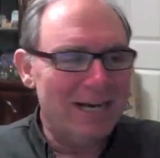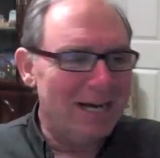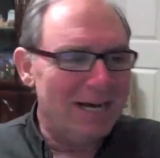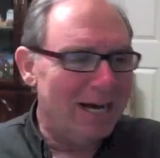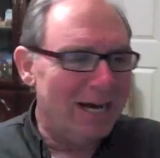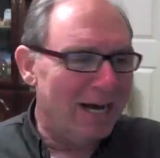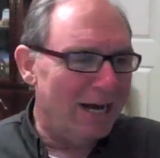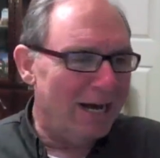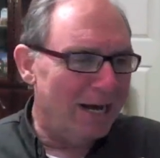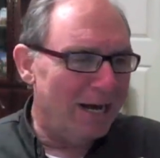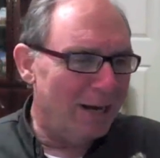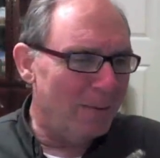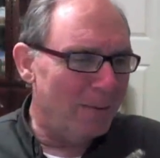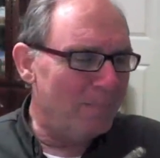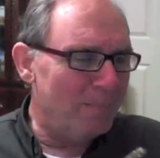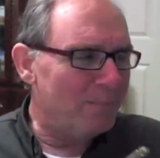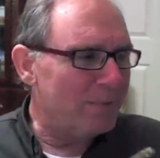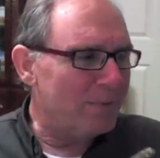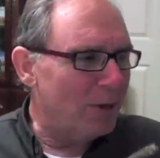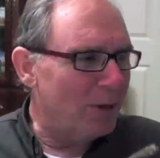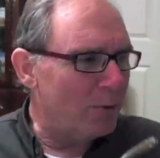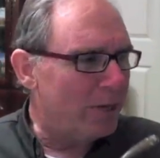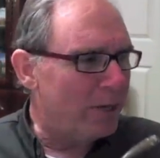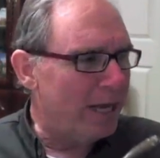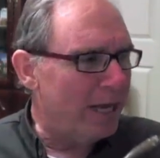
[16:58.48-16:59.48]

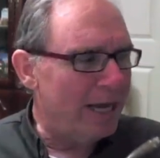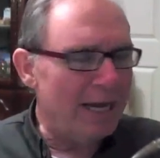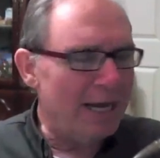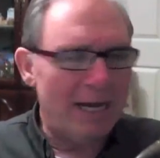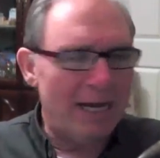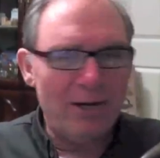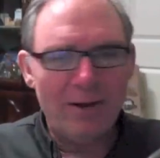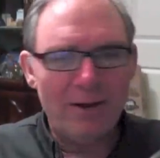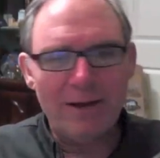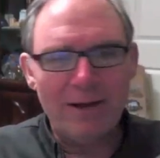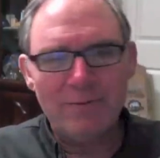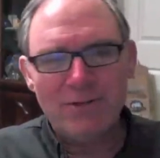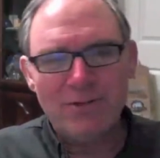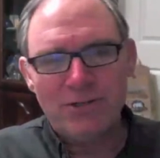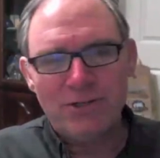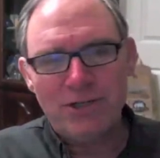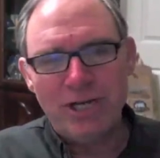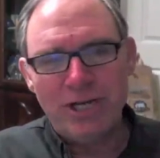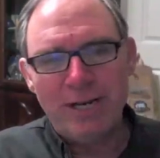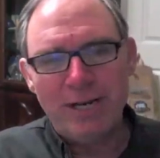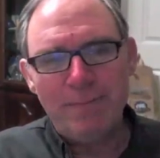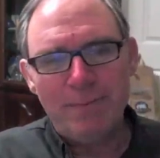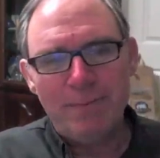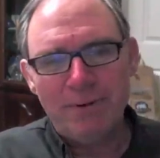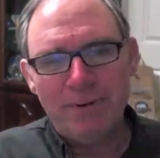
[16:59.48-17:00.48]
Okay, I know that was
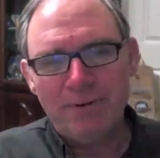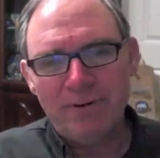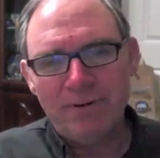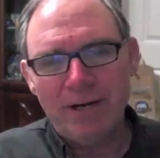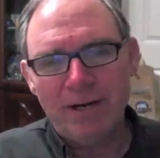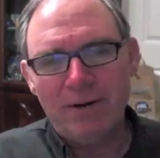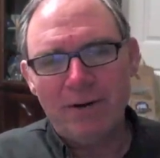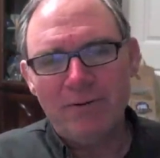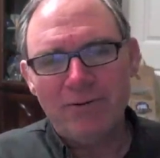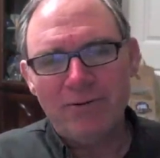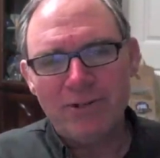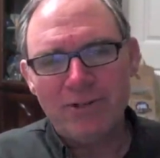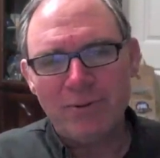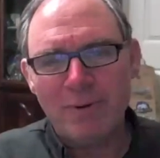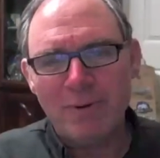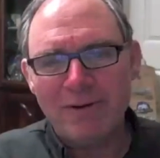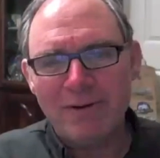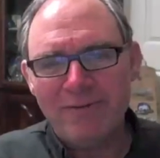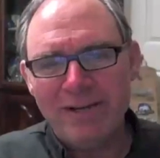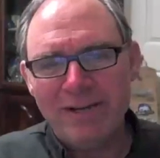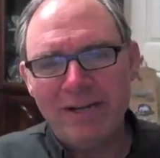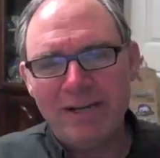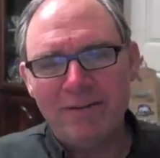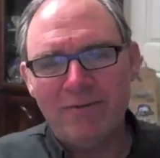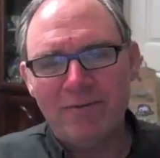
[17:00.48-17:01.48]
cheap. You know, some of my
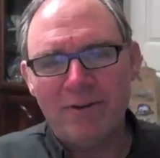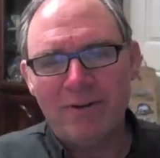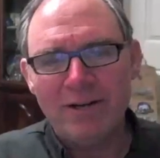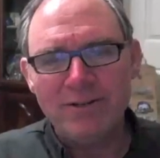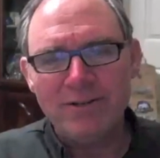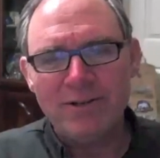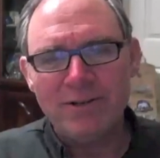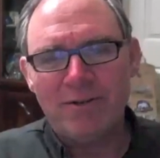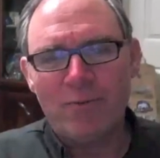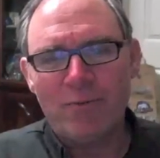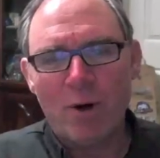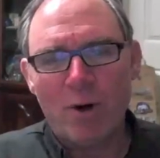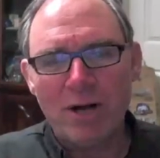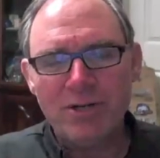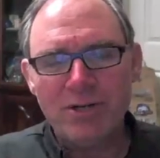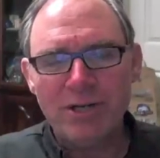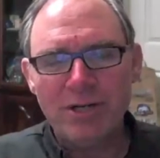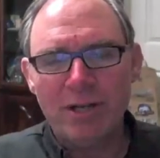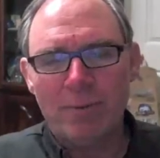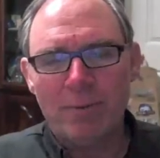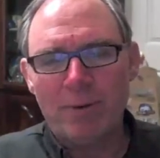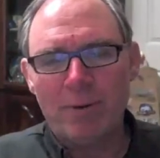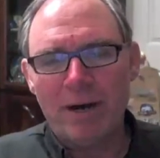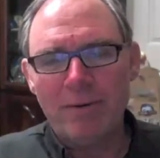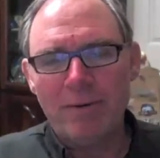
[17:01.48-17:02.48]
vegan friends are watching,
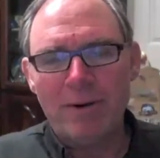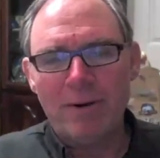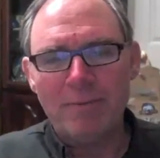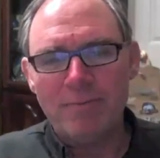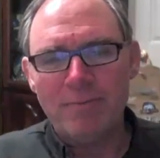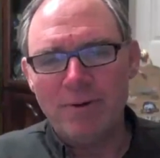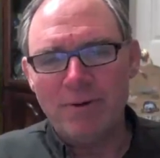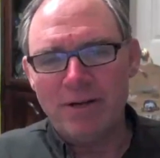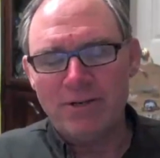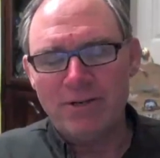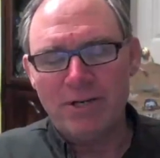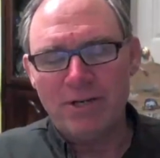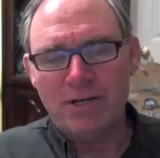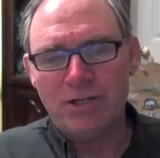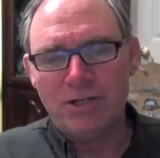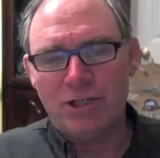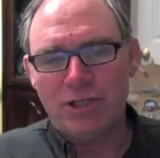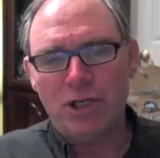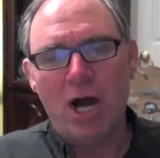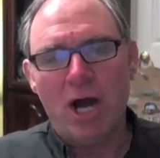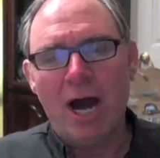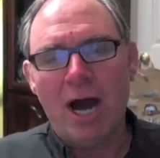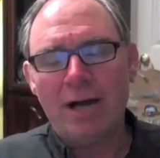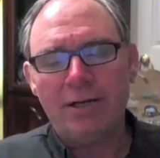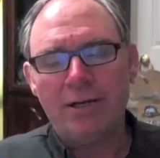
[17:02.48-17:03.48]
they're probably
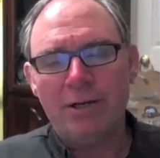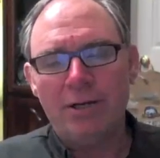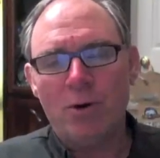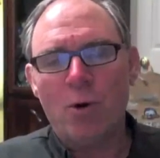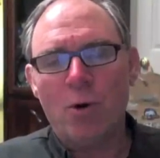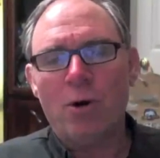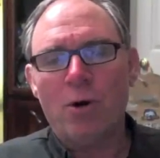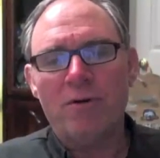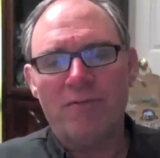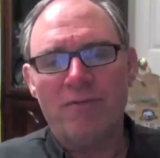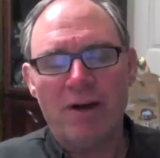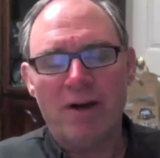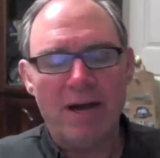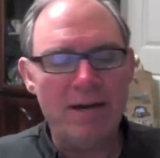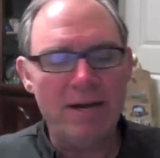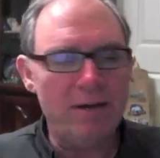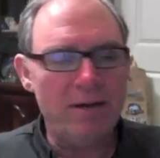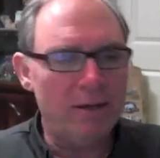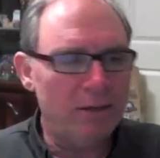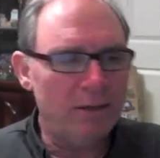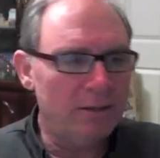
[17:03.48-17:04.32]
shocked and horrified,